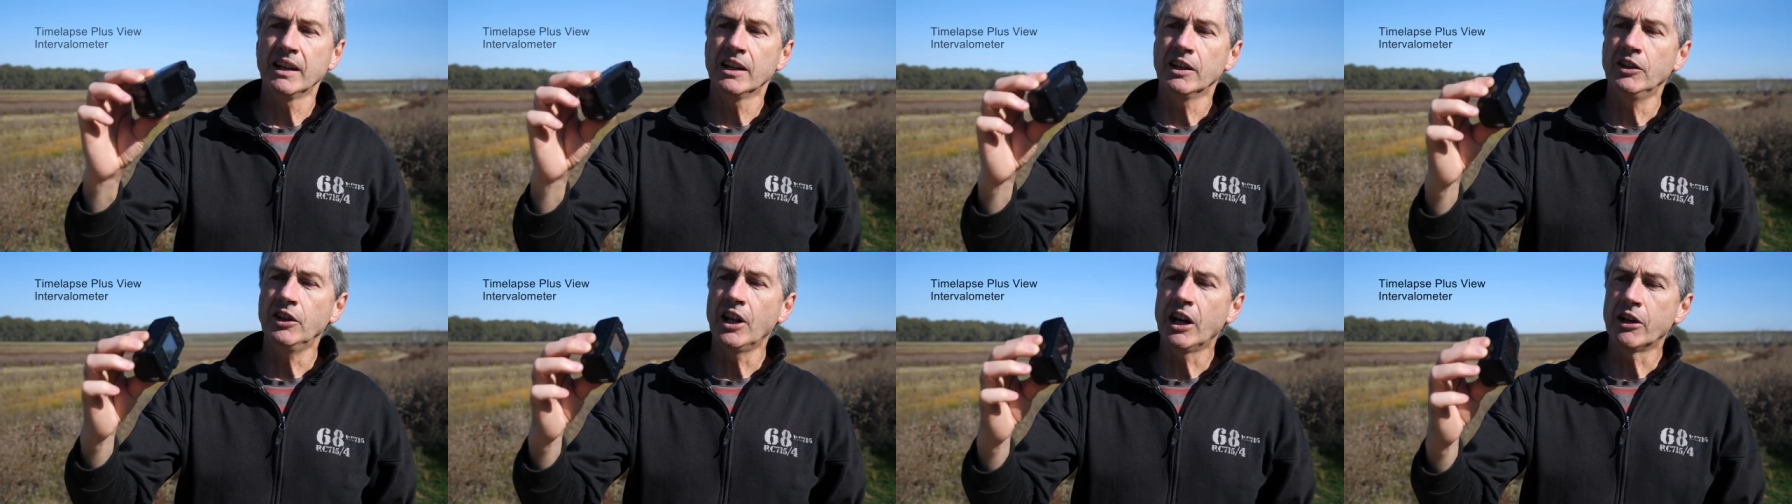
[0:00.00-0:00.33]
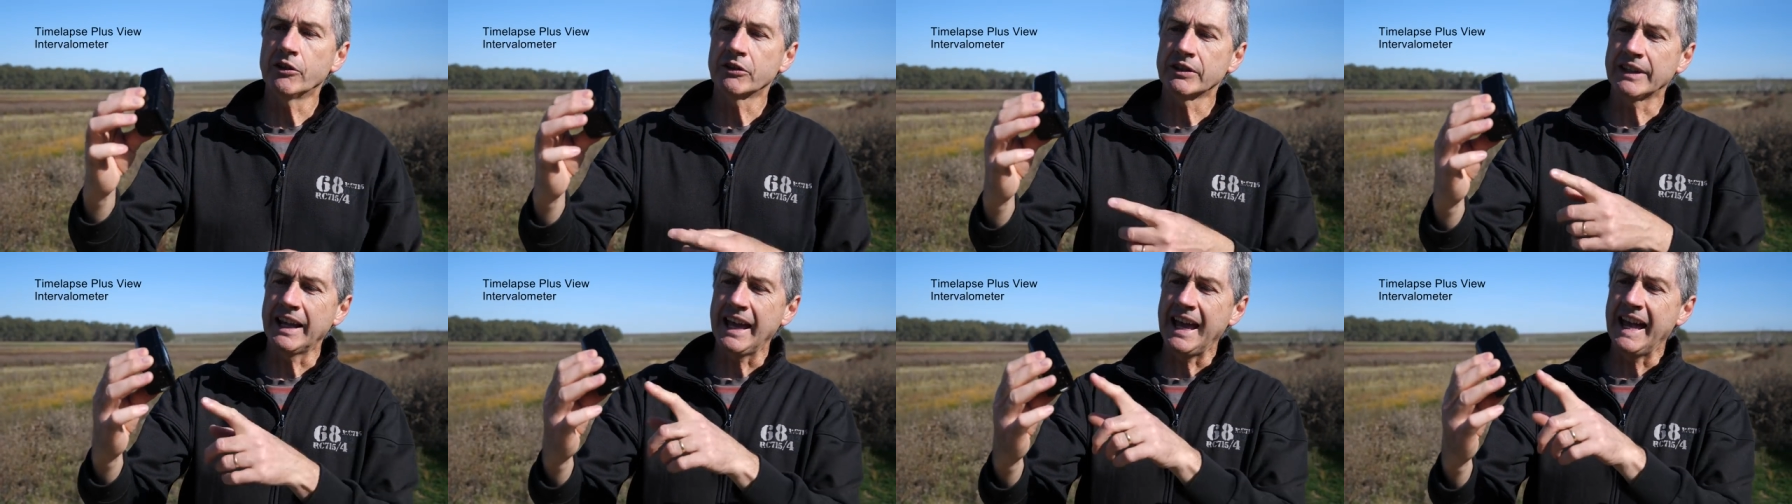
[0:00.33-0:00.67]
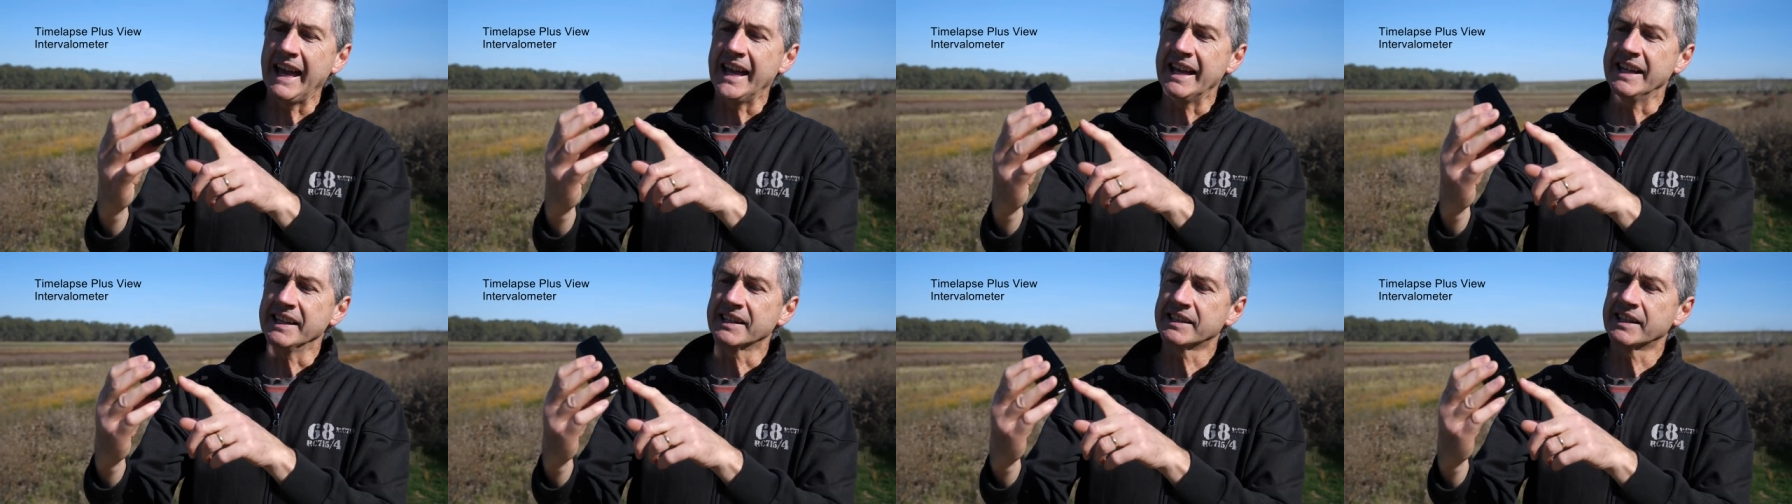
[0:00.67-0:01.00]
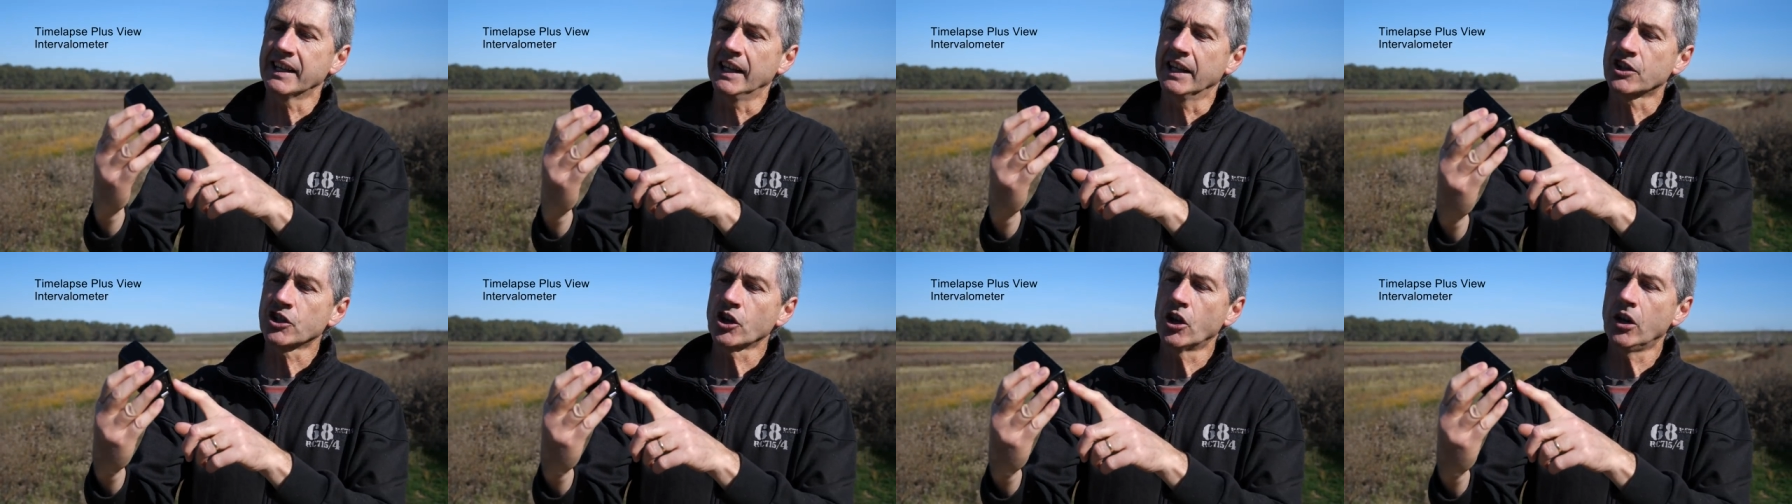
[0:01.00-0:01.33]
known as
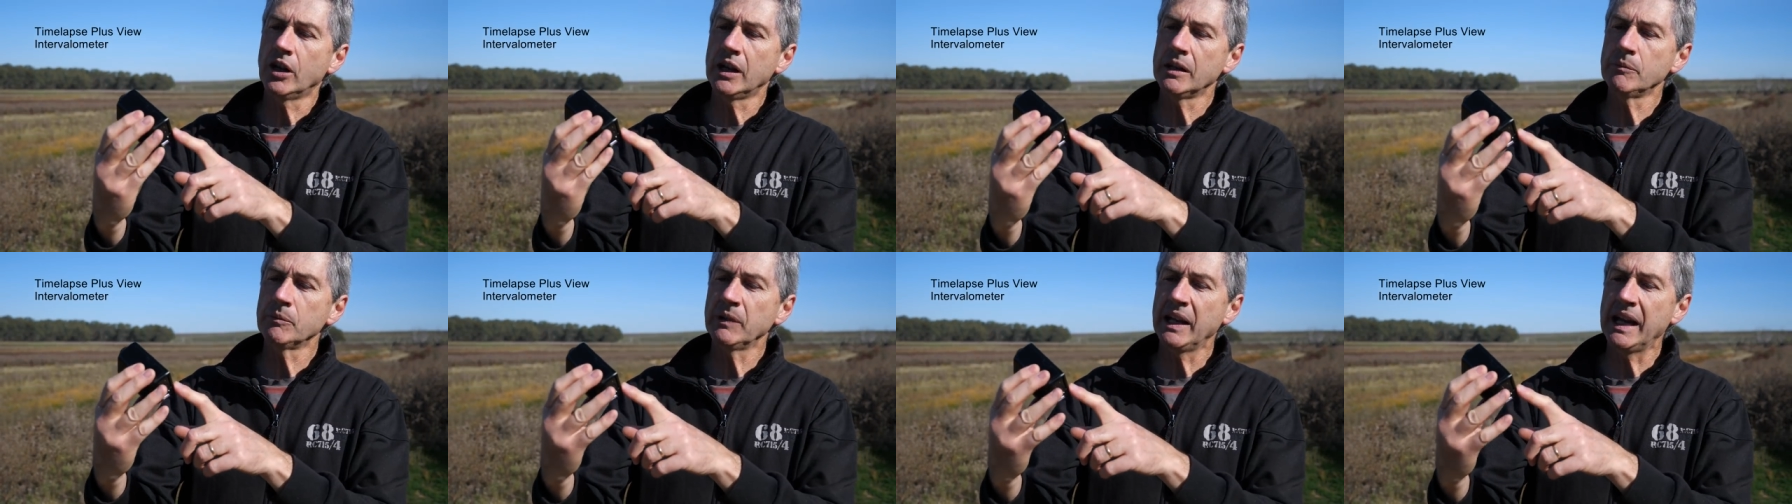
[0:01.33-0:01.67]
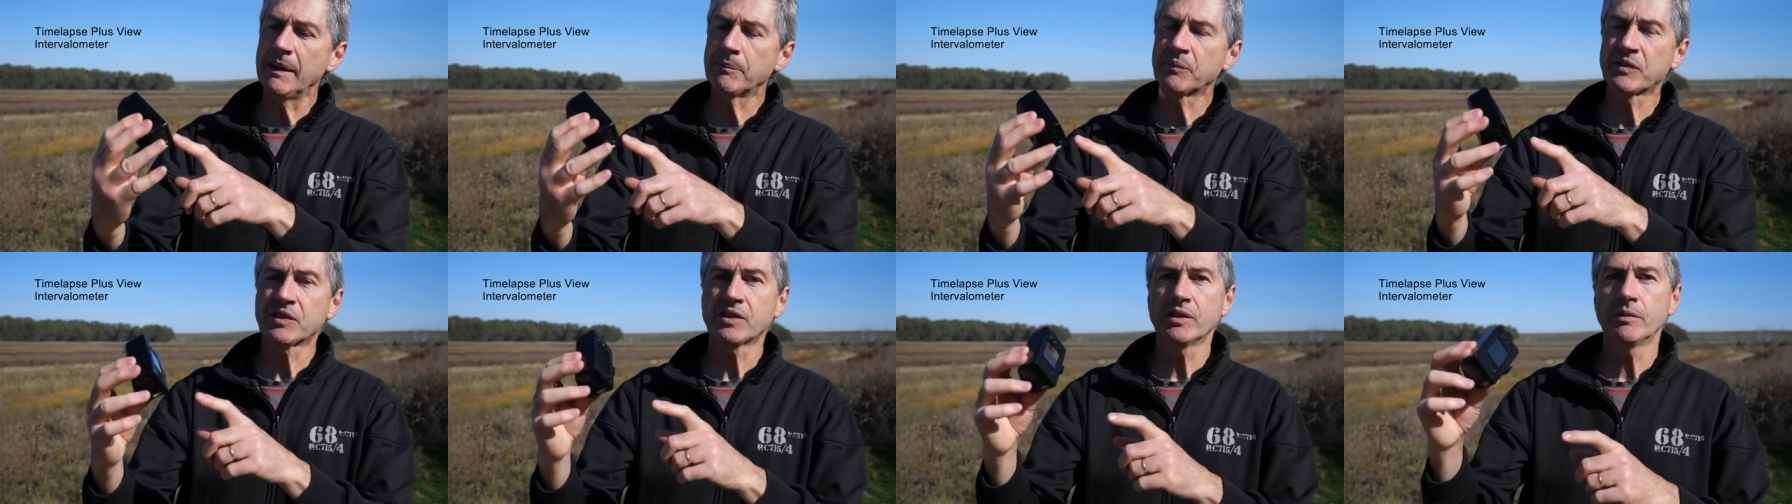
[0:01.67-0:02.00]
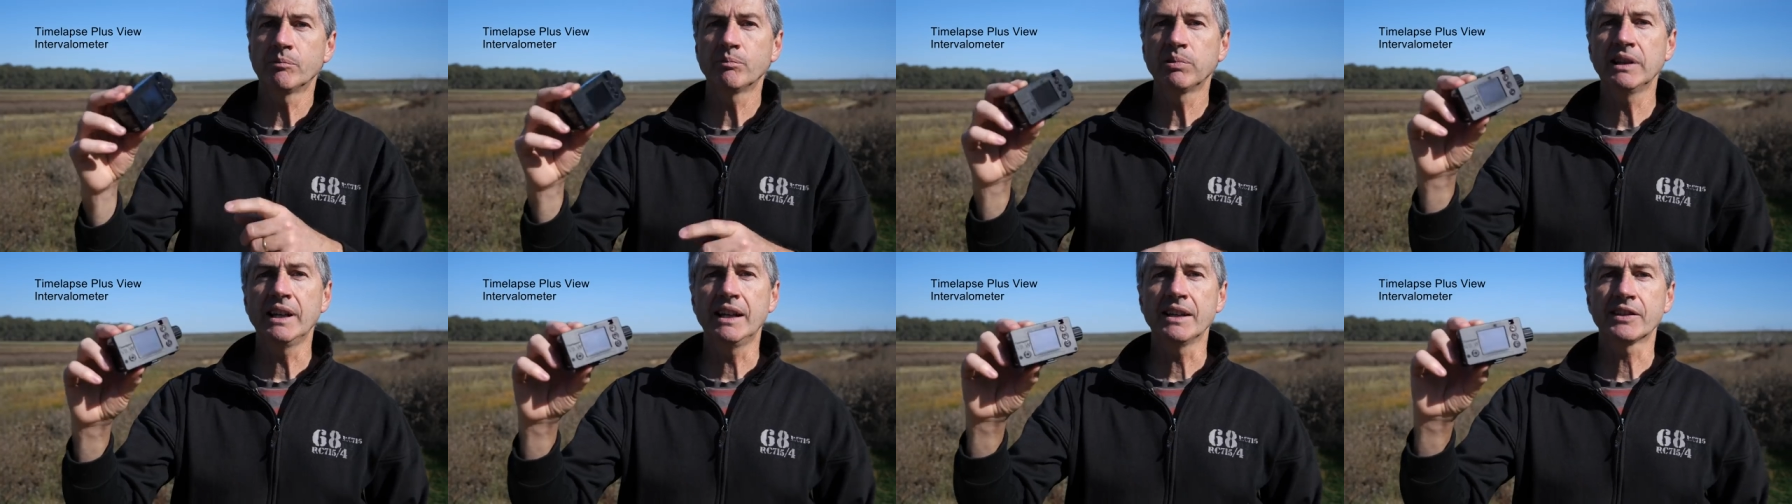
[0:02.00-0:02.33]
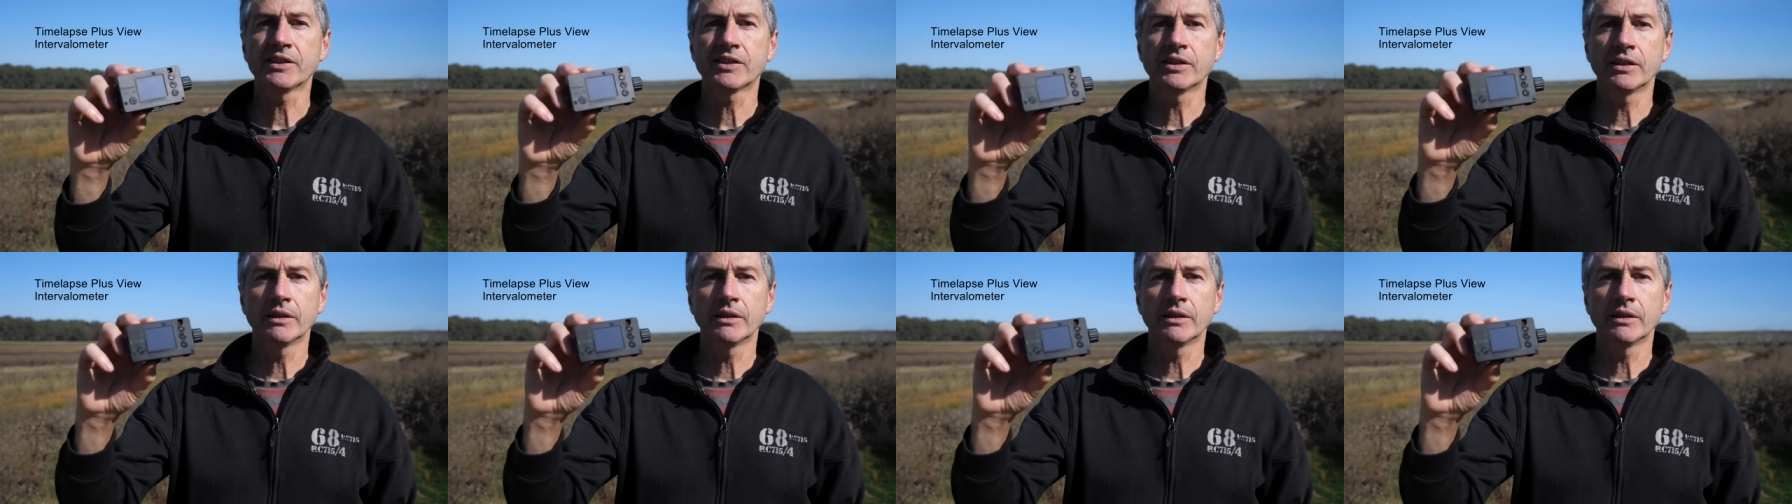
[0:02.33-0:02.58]
a time lapse plus